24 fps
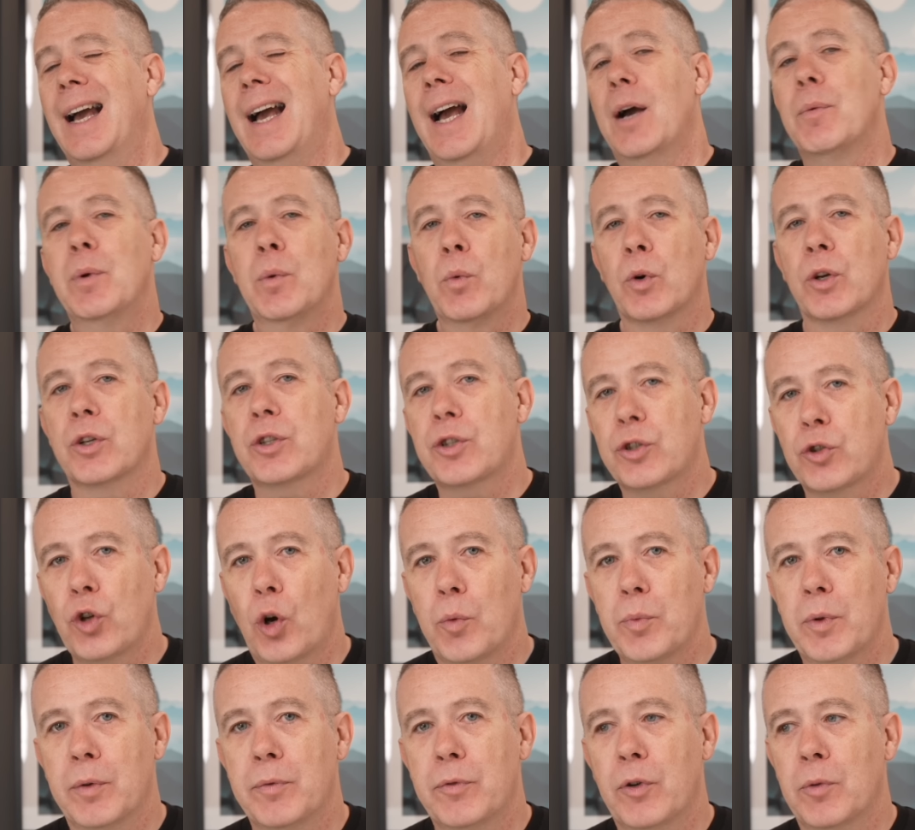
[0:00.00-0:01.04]
and we want to
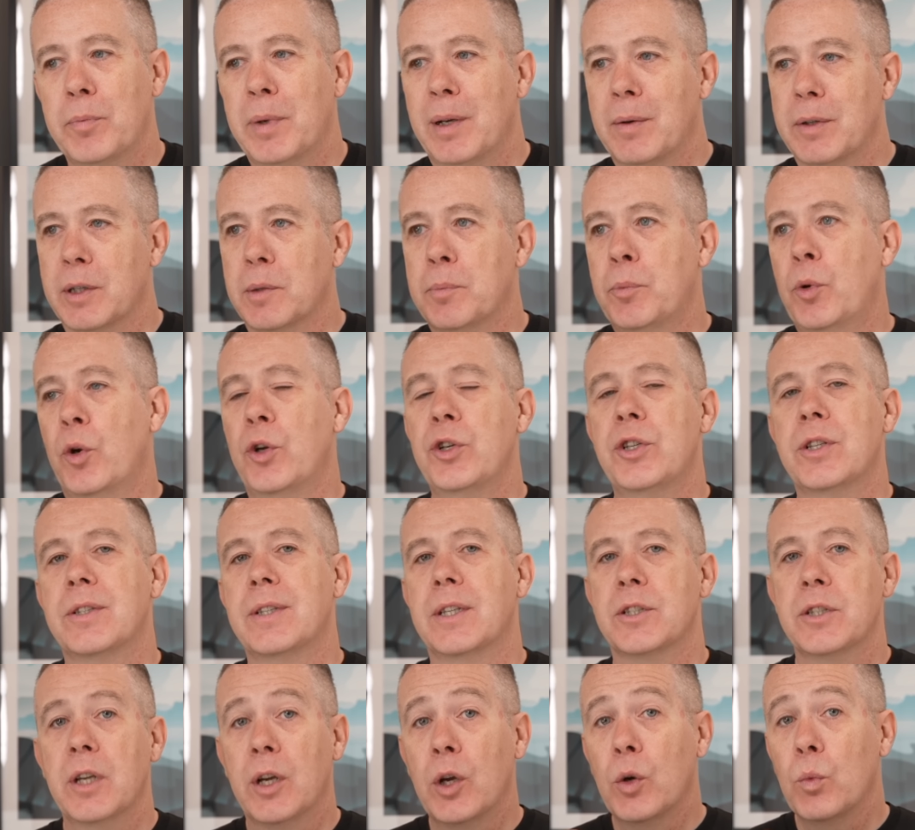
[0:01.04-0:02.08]
stop them from being able to purchase
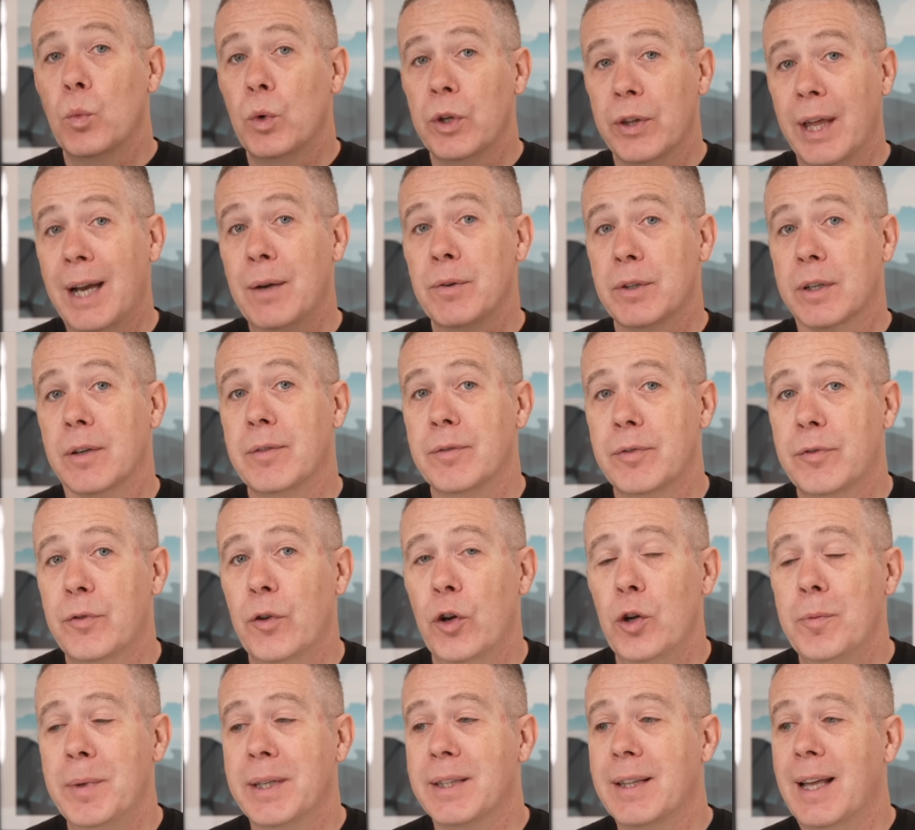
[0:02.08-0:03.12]
this without
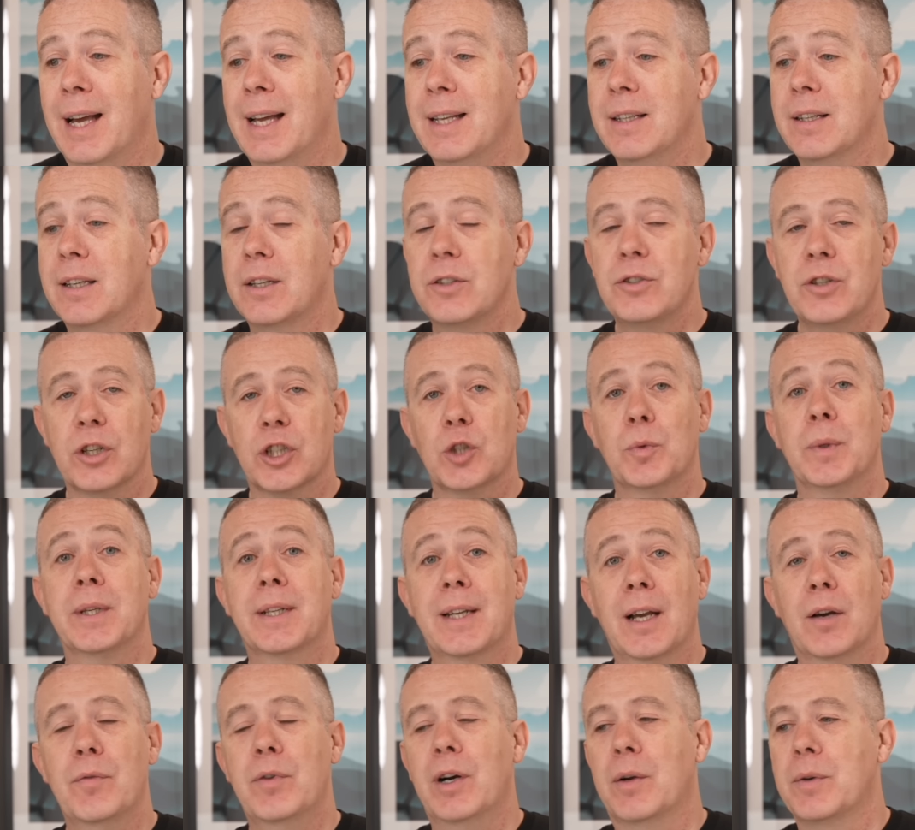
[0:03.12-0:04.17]
confirming that, just so we
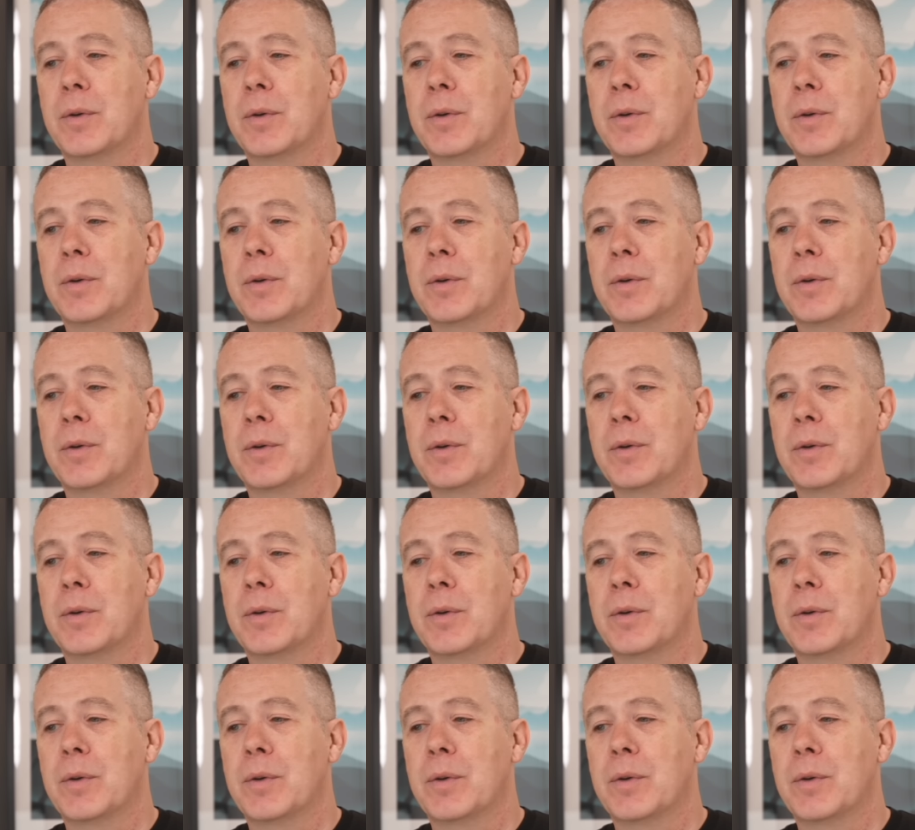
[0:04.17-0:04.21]
cover